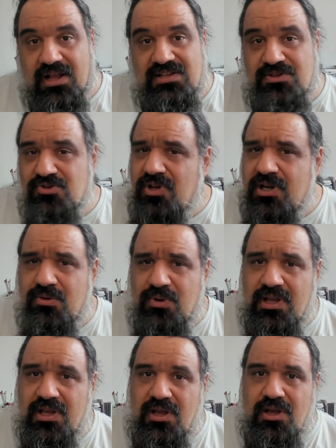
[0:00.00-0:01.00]
Usually
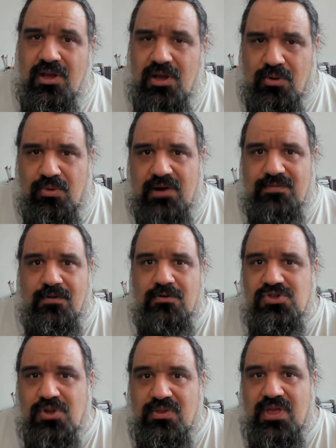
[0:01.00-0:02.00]
we are
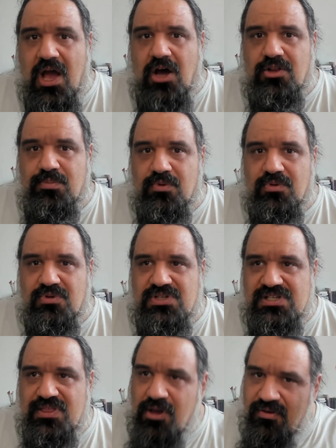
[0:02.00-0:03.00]
focused on the output. We
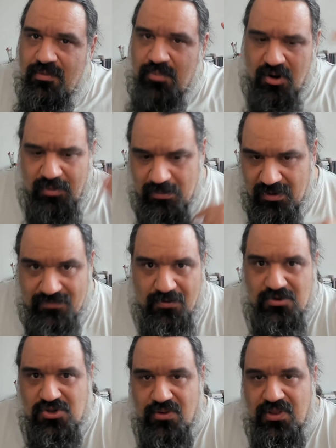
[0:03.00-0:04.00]
just think of a problem and
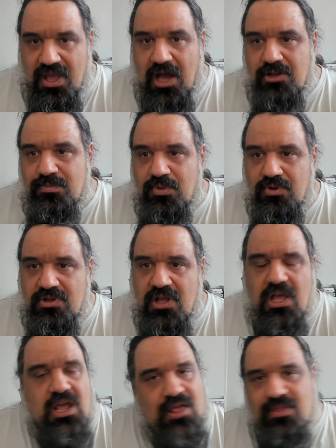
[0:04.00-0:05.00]
focus on the output,
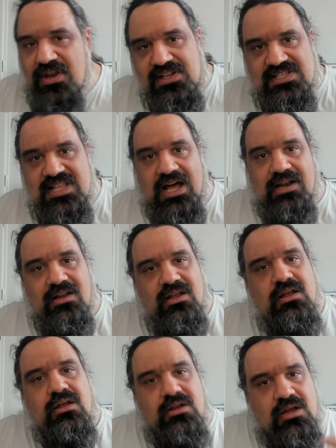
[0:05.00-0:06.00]
and then it's done.
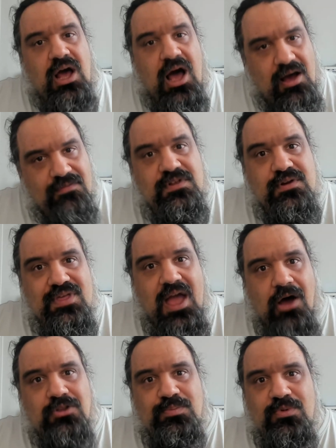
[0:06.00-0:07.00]
After the
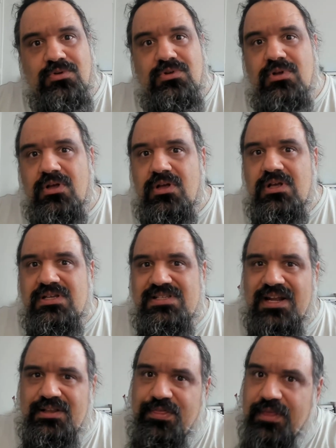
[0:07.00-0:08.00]
output,
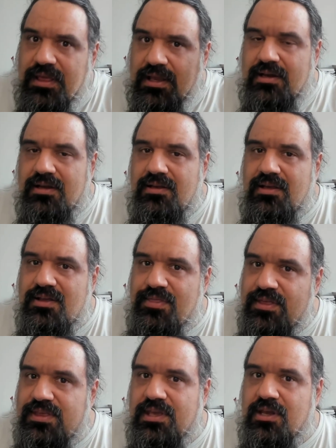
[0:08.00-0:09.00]
start
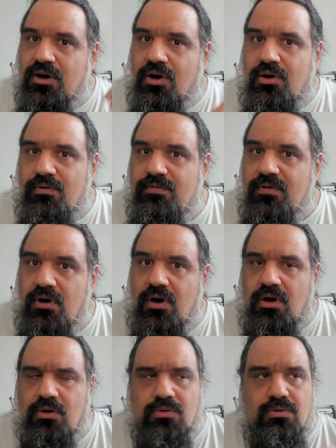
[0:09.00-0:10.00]
thinking of,
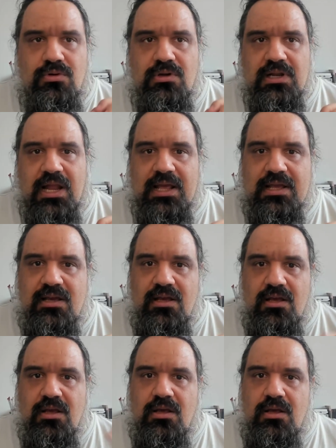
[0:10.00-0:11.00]
like,
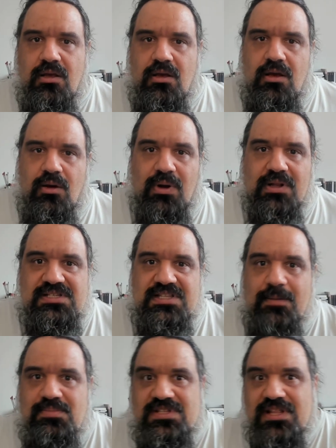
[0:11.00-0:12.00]
what
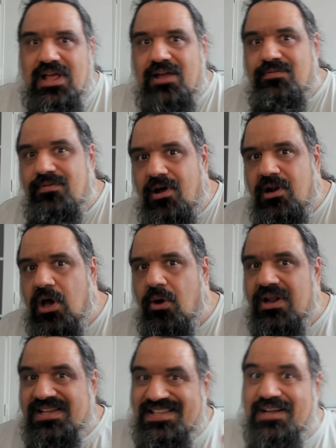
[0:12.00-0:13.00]
steps did I follow,
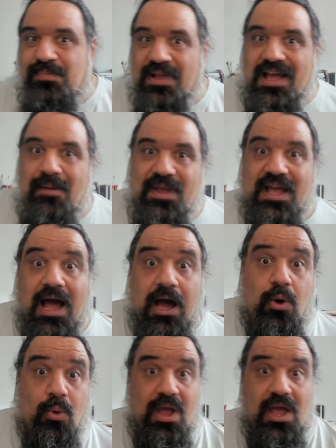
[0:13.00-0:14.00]
and start becoming
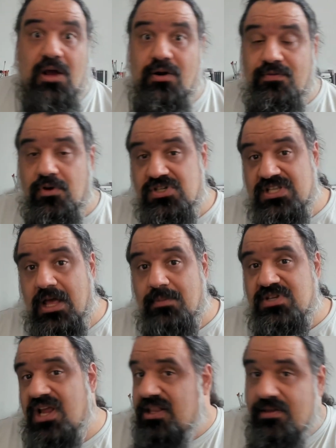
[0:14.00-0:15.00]
aware of your steps.
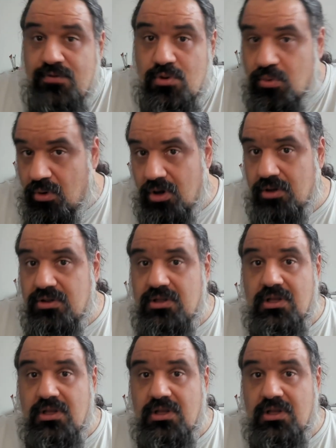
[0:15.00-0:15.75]
And if you want